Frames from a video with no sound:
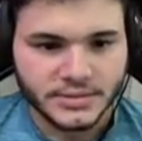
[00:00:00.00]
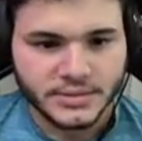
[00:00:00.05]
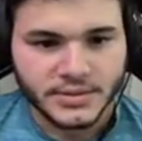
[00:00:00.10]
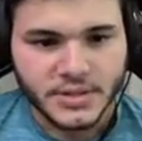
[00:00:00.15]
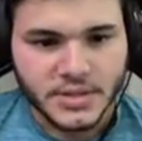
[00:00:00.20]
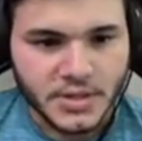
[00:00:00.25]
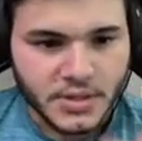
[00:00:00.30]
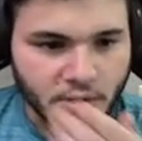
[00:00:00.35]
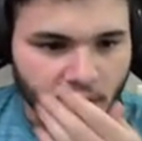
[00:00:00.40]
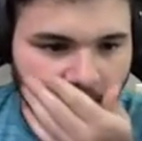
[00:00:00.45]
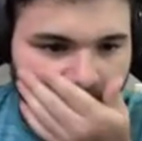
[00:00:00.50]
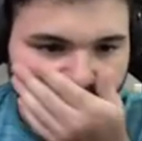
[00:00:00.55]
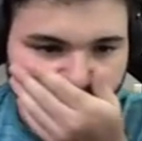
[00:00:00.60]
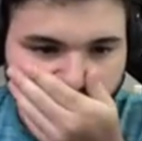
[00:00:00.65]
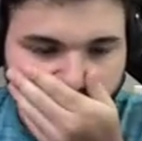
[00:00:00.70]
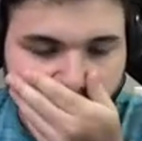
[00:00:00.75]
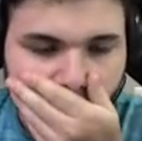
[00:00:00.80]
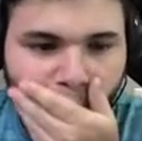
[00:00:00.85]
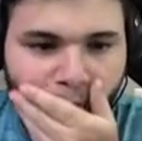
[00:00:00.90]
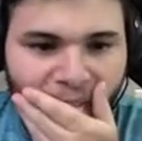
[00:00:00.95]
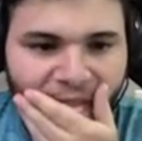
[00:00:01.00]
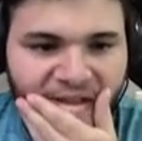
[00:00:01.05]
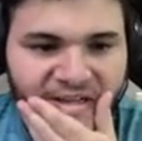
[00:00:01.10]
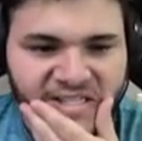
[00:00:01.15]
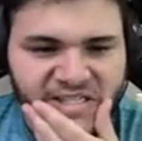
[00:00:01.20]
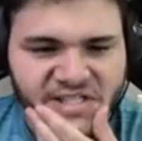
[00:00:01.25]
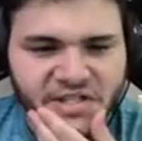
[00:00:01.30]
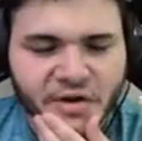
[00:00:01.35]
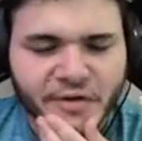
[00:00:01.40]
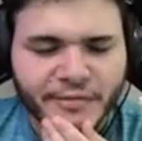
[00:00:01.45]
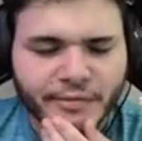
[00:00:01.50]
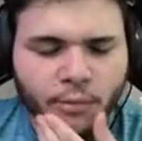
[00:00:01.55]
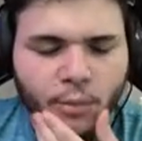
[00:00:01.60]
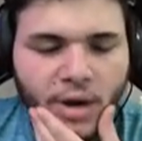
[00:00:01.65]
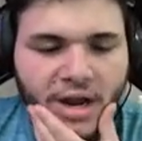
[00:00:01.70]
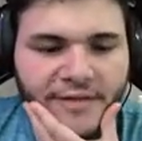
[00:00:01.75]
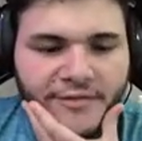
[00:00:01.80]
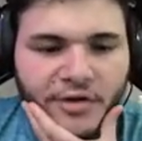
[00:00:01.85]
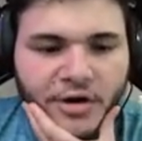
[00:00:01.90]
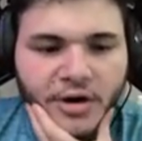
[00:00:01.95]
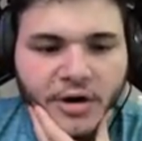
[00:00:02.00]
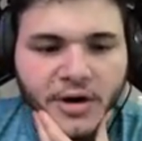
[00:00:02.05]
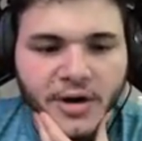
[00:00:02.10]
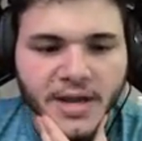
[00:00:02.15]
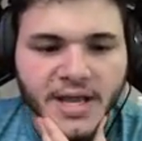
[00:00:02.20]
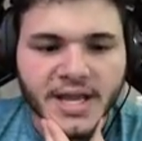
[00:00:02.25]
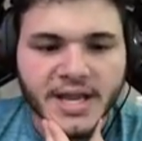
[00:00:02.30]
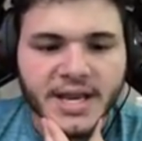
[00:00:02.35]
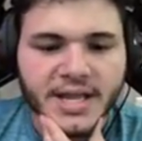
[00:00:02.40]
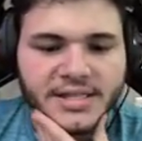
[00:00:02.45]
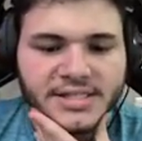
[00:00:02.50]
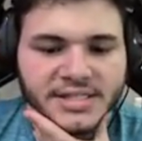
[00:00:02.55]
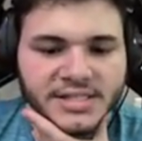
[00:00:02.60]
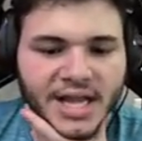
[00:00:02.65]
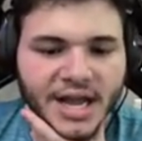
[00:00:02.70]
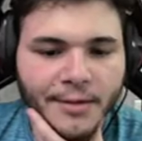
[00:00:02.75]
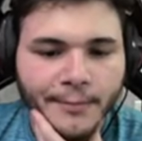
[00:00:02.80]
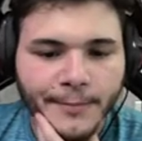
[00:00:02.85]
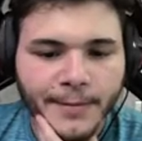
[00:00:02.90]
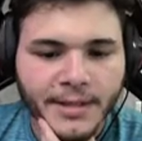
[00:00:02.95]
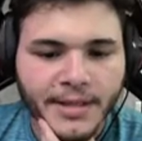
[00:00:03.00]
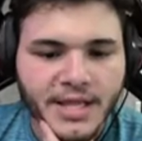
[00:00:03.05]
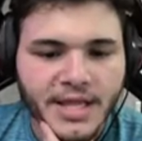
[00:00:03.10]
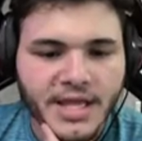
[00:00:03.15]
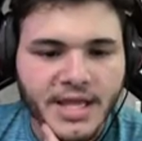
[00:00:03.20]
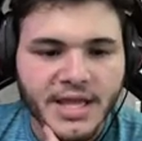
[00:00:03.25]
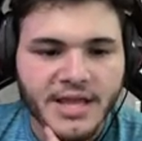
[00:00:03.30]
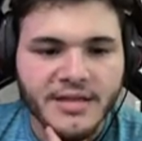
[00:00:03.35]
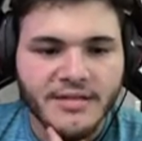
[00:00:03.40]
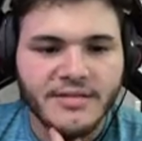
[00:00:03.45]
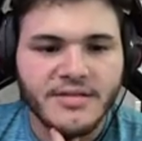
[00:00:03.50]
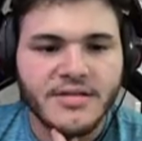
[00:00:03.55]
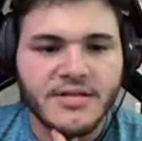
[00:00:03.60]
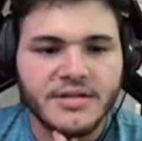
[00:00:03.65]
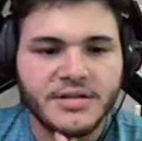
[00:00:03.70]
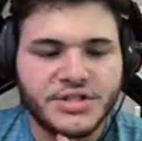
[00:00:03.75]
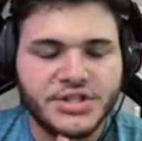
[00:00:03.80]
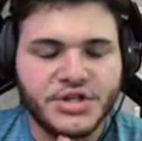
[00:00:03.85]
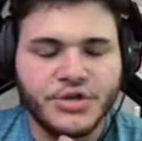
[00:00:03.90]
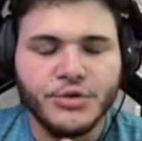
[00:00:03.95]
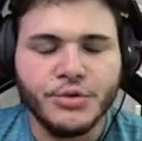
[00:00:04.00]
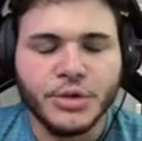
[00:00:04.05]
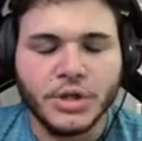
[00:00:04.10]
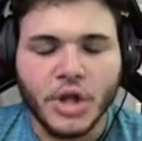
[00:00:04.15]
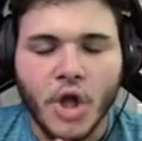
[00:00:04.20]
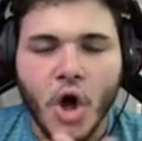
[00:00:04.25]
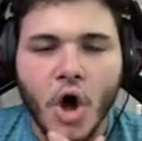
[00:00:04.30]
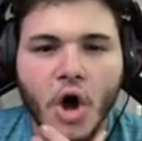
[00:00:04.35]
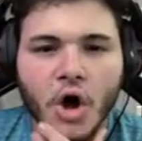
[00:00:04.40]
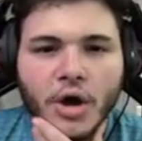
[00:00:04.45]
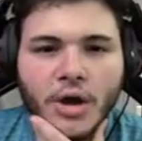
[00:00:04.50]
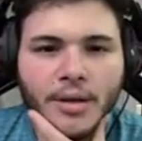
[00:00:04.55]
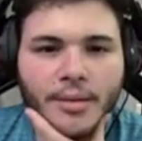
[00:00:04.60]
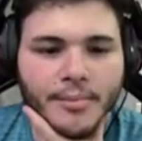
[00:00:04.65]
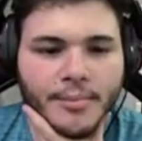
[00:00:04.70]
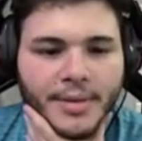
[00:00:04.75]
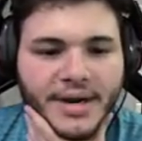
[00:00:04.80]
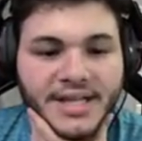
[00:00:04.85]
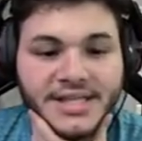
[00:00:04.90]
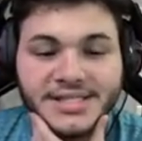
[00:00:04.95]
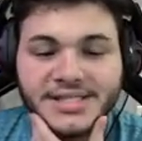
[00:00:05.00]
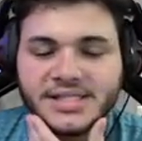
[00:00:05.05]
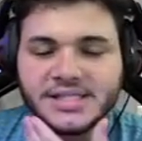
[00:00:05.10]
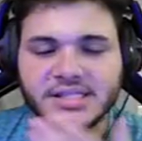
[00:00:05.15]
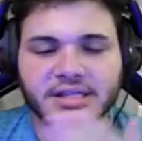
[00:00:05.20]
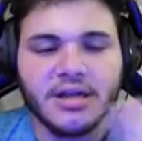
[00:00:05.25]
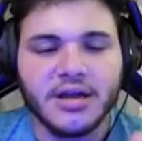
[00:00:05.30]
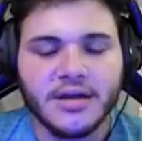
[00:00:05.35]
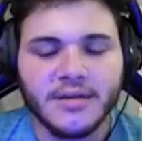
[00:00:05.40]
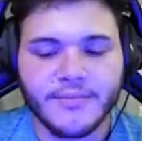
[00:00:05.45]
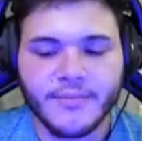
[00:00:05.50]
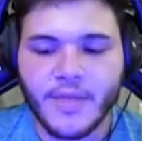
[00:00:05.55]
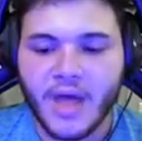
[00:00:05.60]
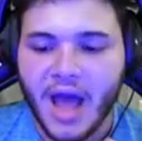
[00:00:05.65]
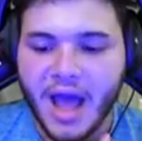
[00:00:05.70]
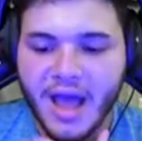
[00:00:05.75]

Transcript: All right. So from what I've heard, it, it's not really too long, but it's I,